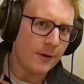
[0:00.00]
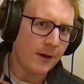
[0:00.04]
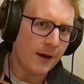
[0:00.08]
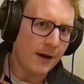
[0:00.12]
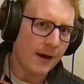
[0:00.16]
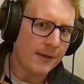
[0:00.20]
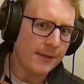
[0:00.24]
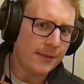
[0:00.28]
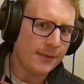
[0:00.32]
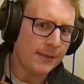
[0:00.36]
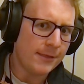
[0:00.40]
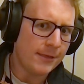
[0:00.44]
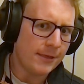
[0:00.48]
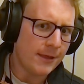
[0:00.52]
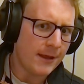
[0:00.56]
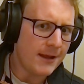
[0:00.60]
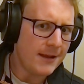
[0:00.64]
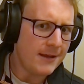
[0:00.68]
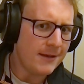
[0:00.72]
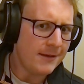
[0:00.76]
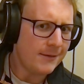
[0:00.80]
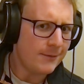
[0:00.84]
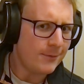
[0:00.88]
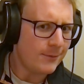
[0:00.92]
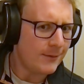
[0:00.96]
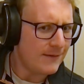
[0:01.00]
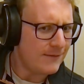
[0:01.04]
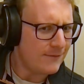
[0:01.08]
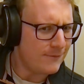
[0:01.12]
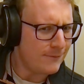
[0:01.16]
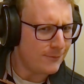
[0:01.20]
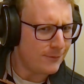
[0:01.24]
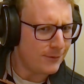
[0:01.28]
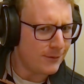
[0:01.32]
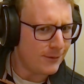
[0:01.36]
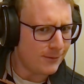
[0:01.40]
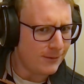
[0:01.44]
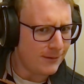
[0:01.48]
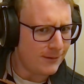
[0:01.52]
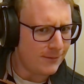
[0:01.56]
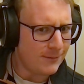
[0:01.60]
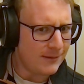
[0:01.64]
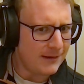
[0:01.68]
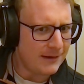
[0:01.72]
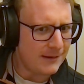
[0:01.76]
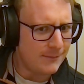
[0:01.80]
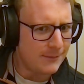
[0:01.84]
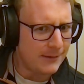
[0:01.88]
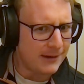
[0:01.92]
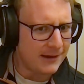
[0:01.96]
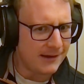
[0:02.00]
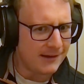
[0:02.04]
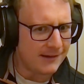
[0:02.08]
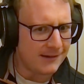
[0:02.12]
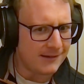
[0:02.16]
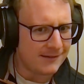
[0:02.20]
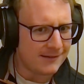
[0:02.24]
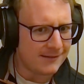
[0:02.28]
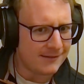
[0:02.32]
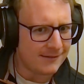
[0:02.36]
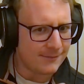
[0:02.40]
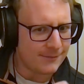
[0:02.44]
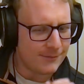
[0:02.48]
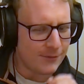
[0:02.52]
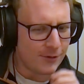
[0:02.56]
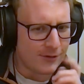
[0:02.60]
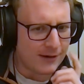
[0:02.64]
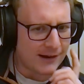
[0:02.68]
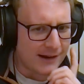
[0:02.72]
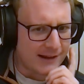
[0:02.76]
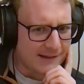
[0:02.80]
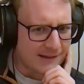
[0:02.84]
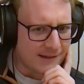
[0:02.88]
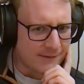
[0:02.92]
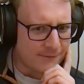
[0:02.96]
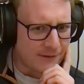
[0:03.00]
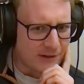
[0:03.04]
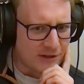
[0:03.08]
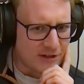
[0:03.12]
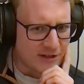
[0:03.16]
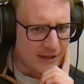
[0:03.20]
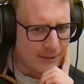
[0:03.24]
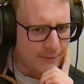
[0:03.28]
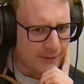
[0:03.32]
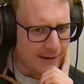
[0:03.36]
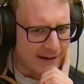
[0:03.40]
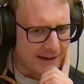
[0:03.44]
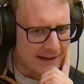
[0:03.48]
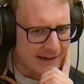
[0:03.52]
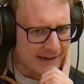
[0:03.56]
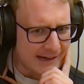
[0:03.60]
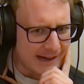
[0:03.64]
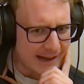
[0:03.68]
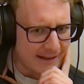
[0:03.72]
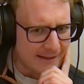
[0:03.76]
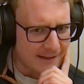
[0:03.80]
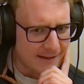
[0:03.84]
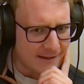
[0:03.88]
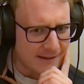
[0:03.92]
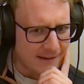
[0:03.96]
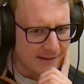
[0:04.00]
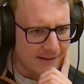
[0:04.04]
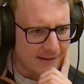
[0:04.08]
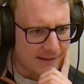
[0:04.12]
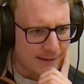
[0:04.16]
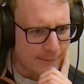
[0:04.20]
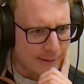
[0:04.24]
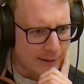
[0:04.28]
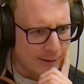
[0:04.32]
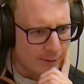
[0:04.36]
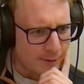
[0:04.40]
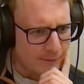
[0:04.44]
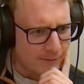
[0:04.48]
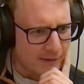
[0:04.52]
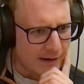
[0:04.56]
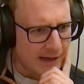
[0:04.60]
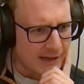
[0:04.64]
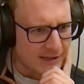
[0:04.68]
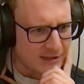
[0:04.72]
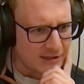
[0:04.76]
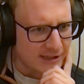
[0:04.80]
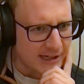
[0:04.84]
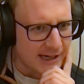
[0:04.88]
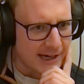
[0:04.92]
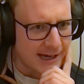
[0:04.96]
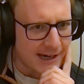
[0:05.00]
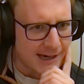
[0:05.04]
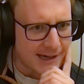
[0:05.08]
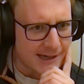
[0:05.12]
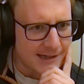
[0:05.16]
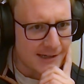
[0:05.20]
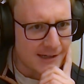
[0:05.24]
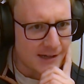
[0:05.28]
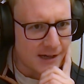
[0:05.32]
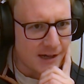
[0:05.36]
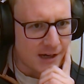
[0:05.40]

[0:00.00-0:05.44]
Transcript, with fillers: I think we've probably been more or less officially working together since the middle of last year,